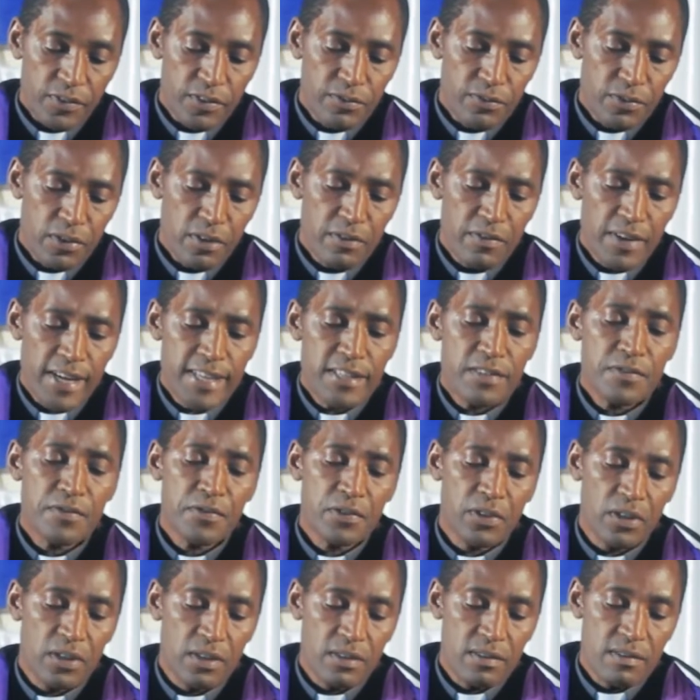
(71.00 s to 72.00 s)
from verse
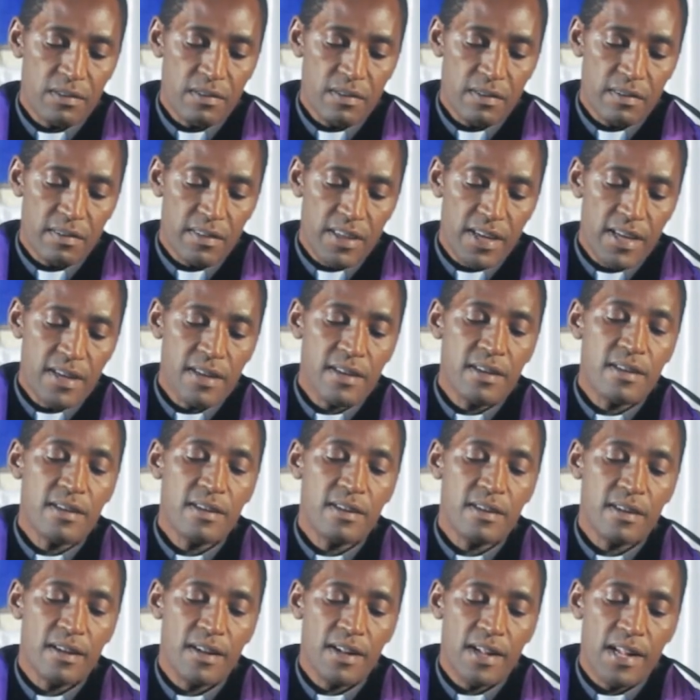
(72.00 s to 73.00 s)
4
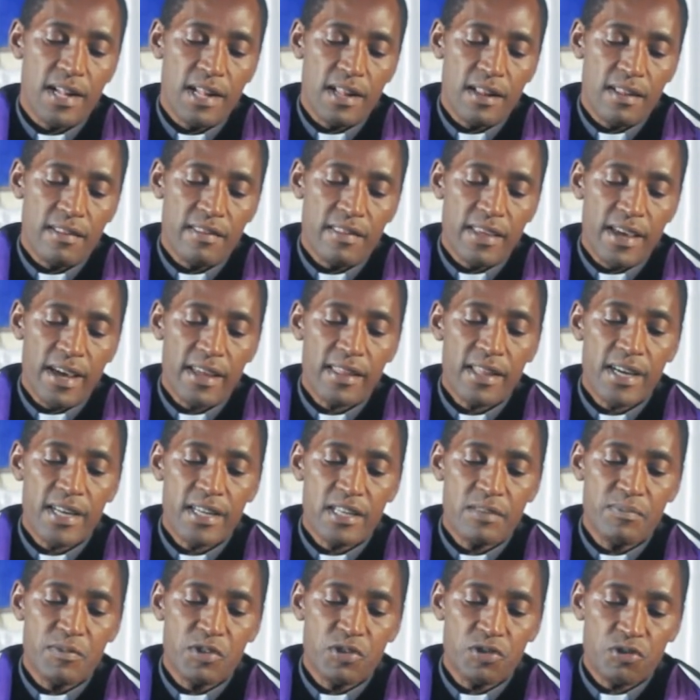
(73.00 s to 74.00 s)
Then the other
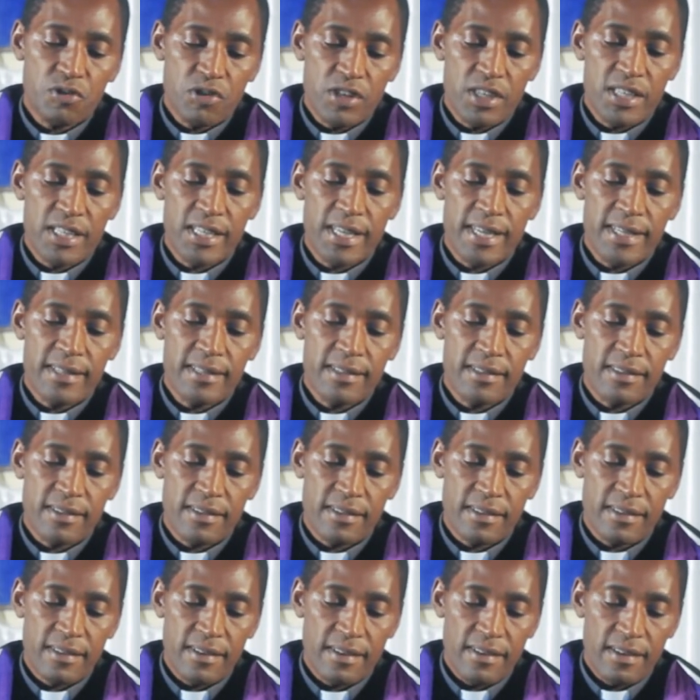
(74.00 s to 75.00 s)

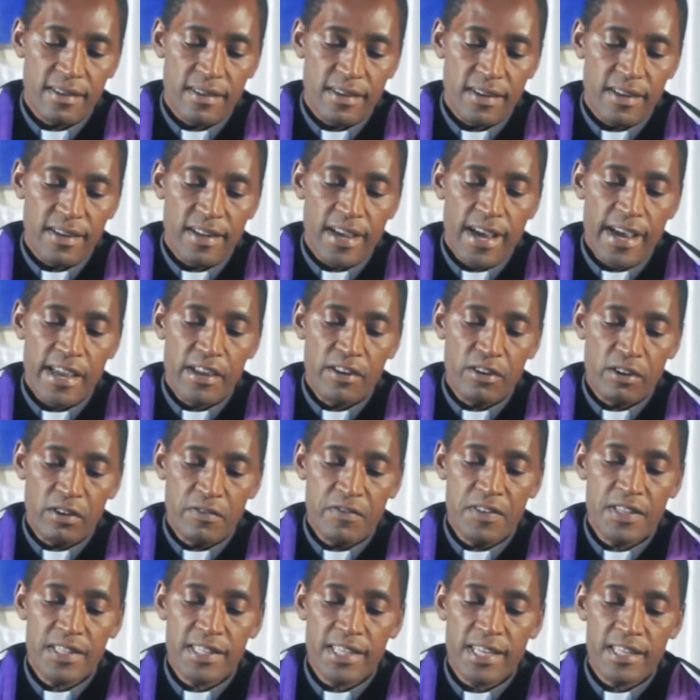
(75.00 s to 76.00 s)
administrators and high
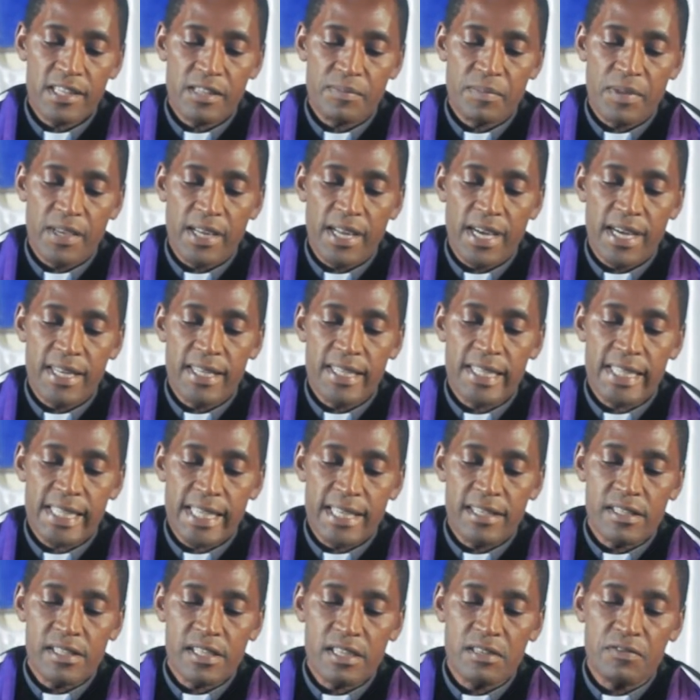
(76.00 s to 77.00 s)
officers began
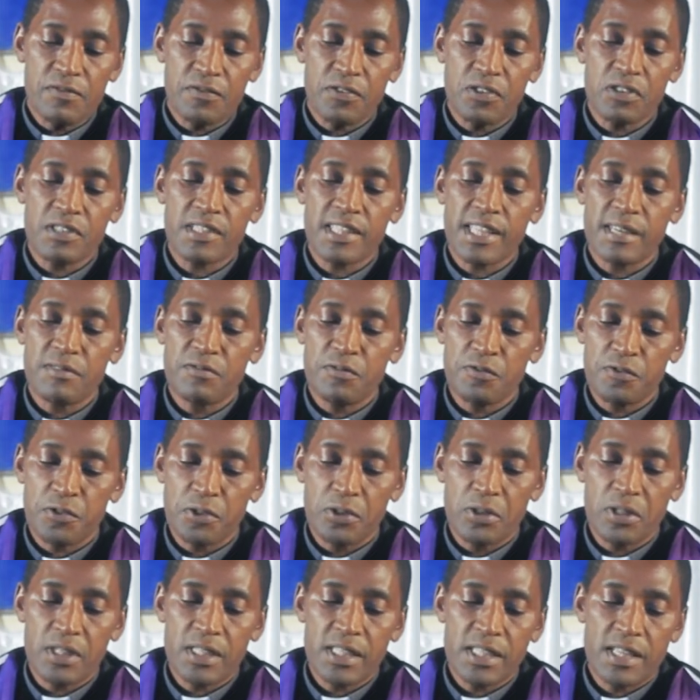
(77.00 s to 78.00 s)
searching for some
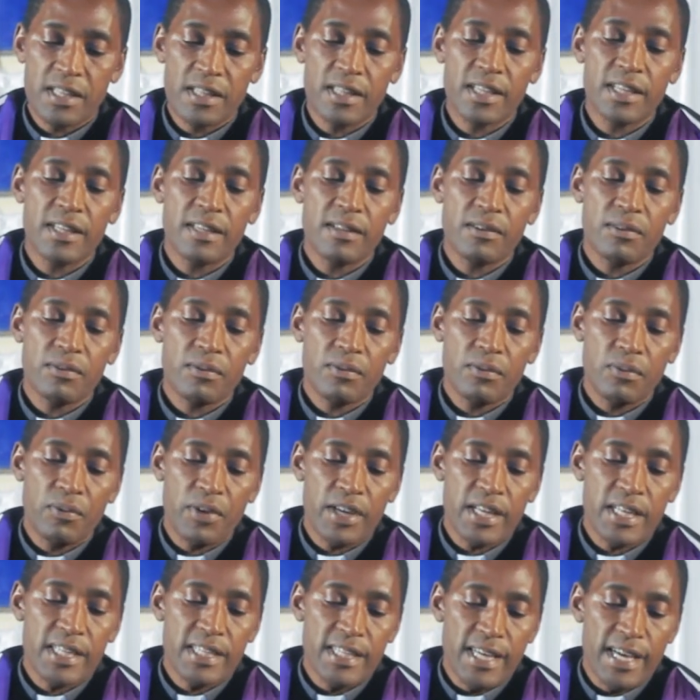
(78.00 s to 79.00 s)
fault in the
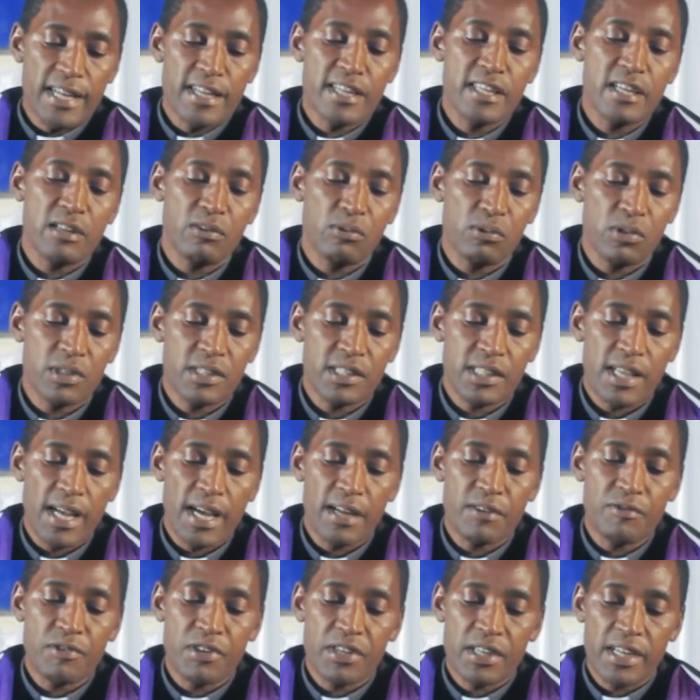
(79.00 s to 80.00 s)
way Daniel was
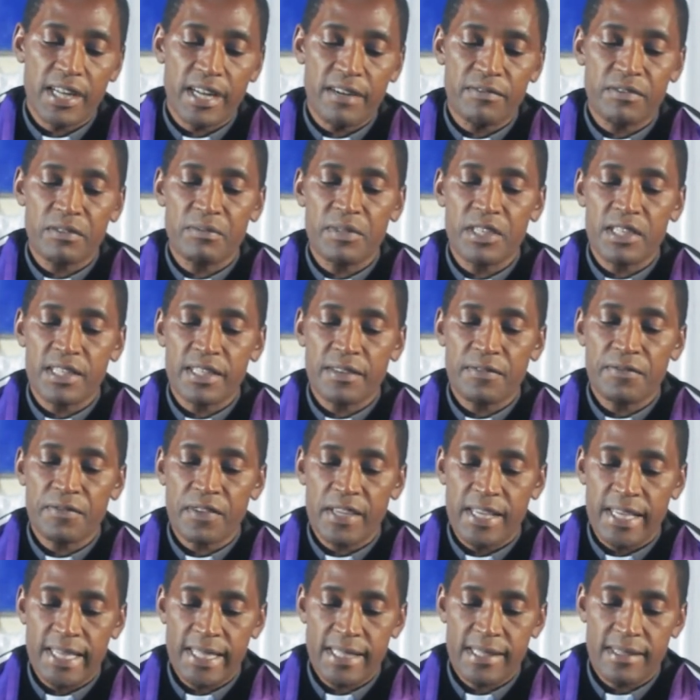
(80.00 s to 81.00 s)
handling government
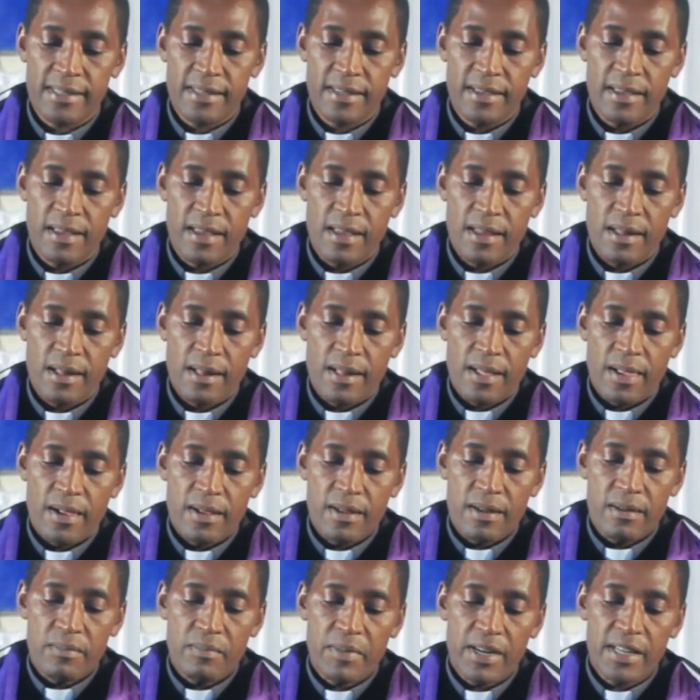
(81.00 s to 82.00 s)
affairs,
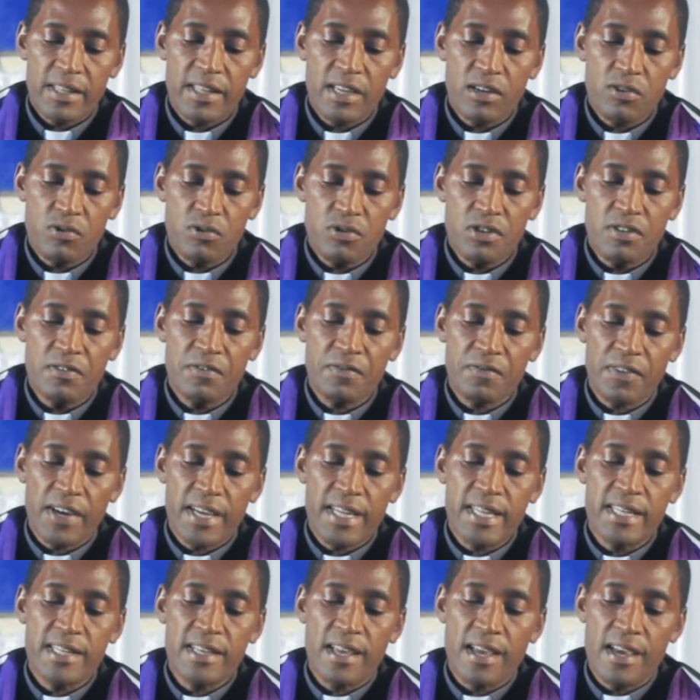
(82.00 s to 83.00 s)
but they couldn't
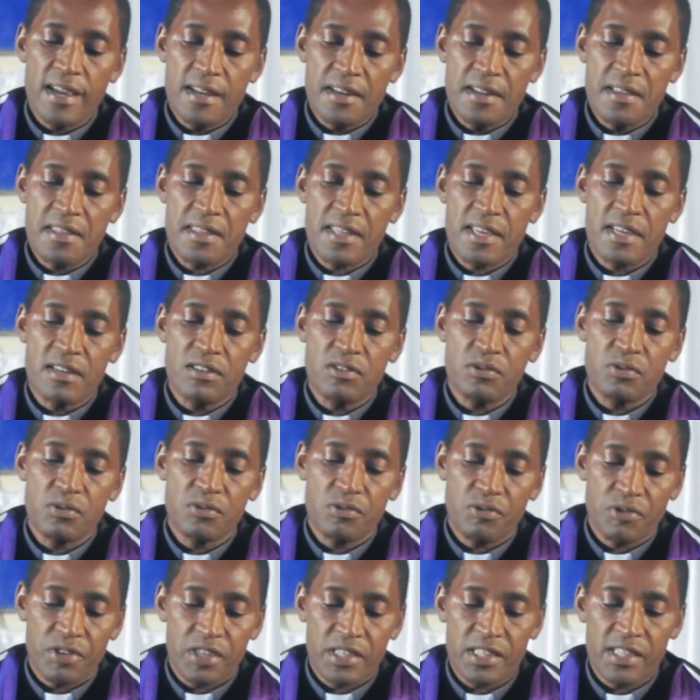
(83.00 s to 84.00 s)
find anything to
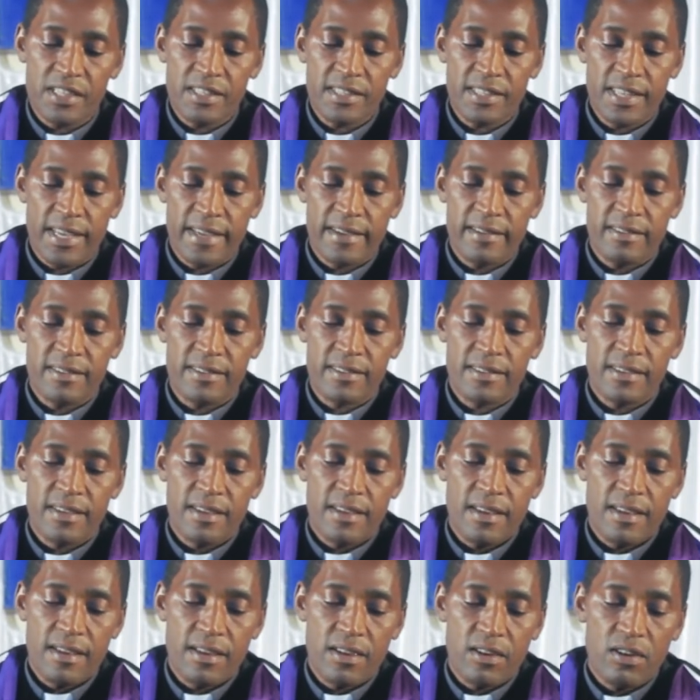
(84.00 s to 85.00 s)
criticize
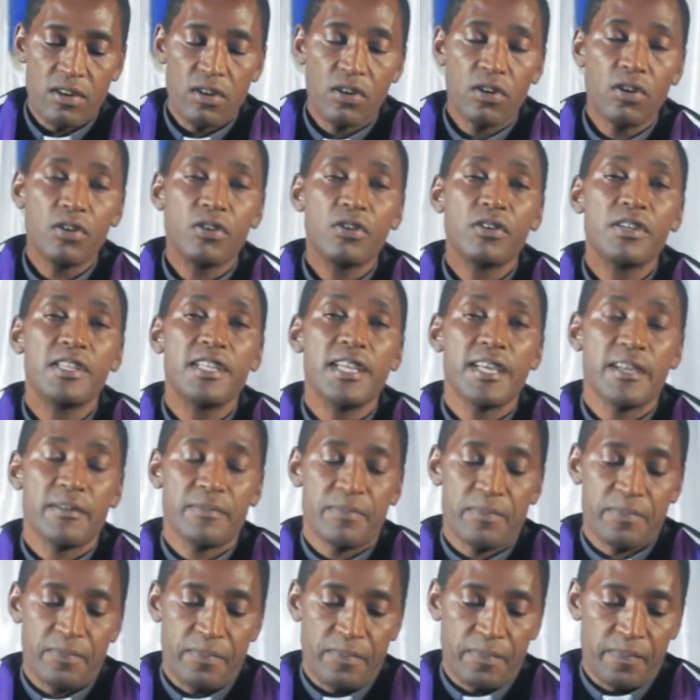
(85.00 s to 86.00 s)
or
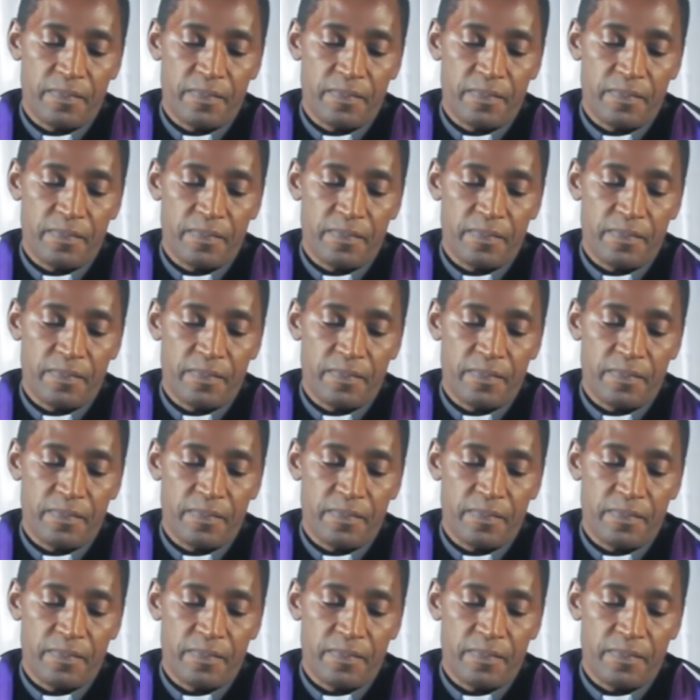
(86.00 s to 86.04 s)
condemn.